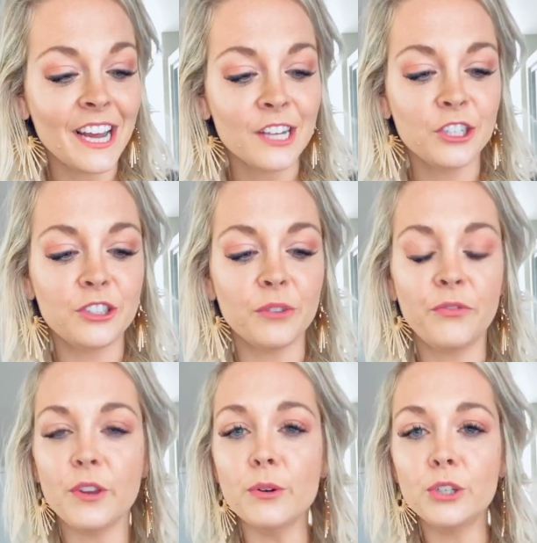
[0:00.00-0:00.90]
just a
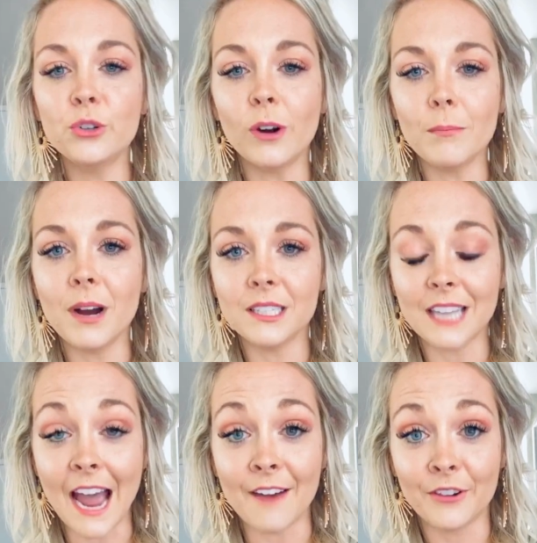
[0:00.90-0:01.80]
few short months
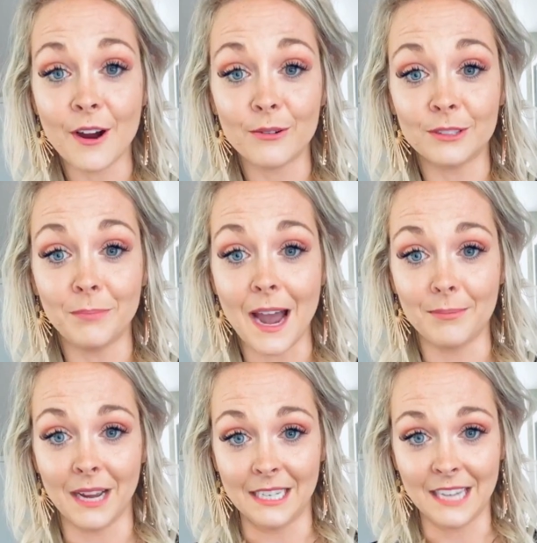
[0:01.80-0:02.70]
after I was
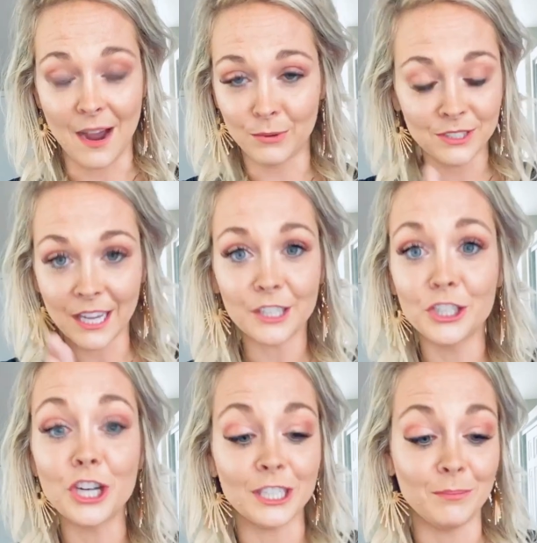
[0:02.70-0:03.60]
baptized. I was
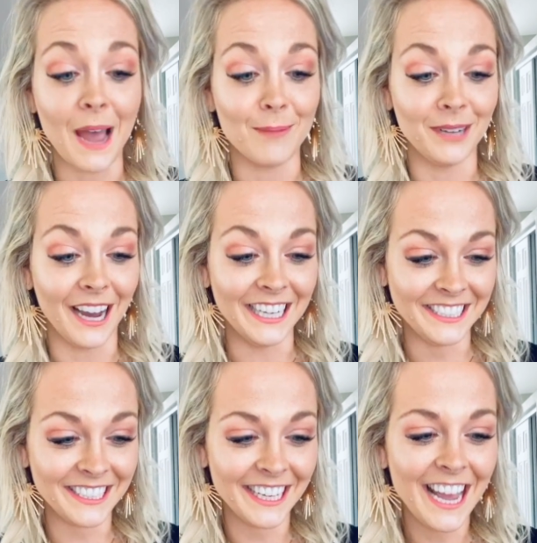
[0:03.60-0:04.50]
just baptized.